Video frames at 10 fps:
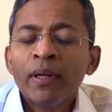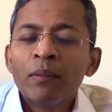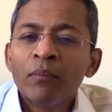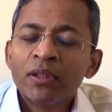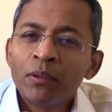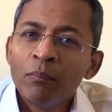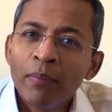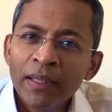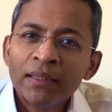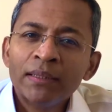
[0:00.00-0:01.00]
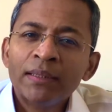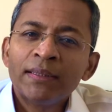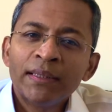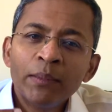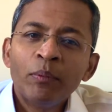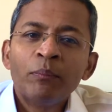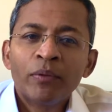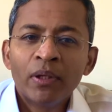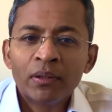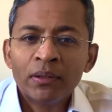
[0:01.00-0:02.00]
It must match the sebum
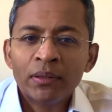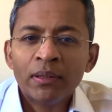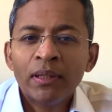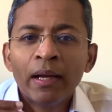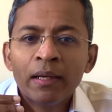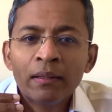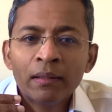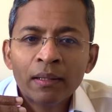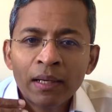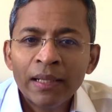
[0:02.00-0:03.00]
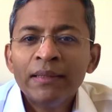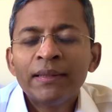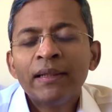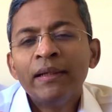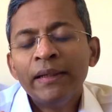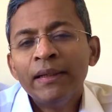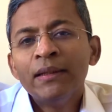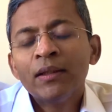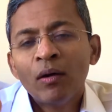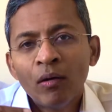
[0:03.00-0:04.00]
production and cleansing
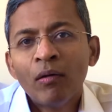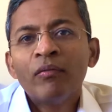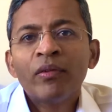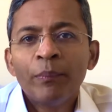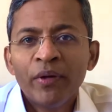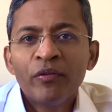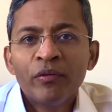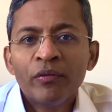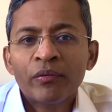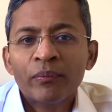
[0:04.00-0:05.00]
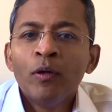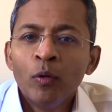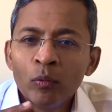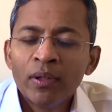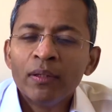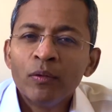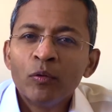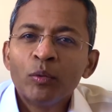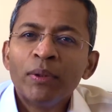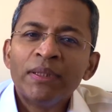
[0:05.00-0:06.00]
needs of the patient. Note that
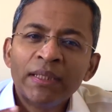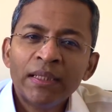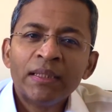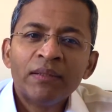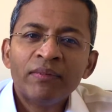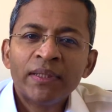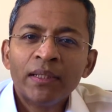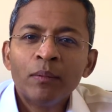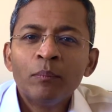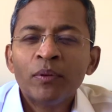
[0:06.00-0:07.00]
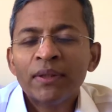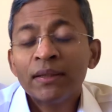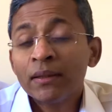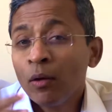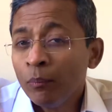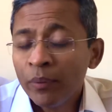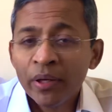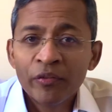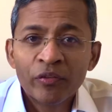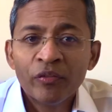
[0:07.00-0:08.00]
those with sensitive skin possess
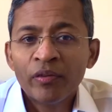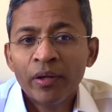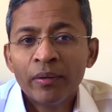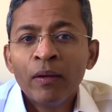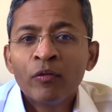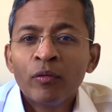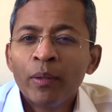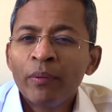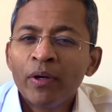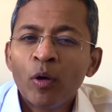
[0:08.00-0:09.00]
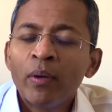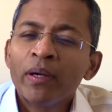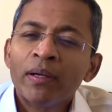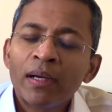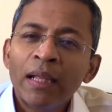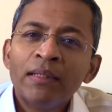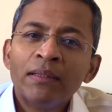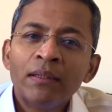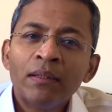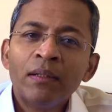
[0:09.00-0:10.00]
combination skin, so they may require a
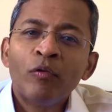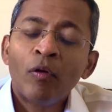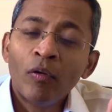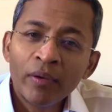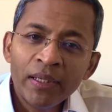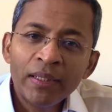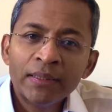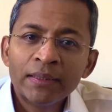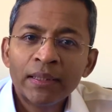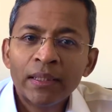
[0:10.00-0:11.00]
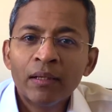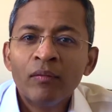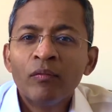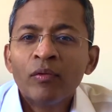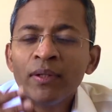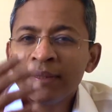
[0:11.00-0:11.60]
cleanser for oily skin for the